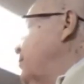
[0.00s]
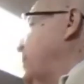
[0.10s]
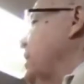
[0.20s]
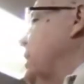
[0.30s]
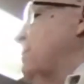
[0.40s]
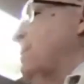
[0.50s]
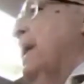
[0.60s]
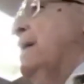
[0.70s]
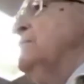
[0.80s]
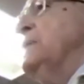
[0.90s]
Billy
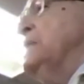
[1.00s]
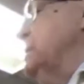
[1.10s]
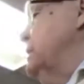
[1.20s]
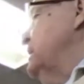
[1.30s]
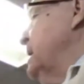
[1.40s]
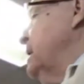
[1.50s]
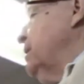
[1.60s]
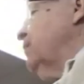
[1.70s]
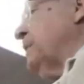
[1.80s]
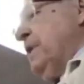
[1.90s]
Graham uh,
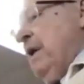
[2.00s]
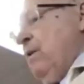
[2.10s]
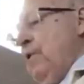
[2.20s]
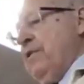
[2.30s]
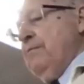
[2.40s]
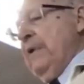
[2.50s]
was there with them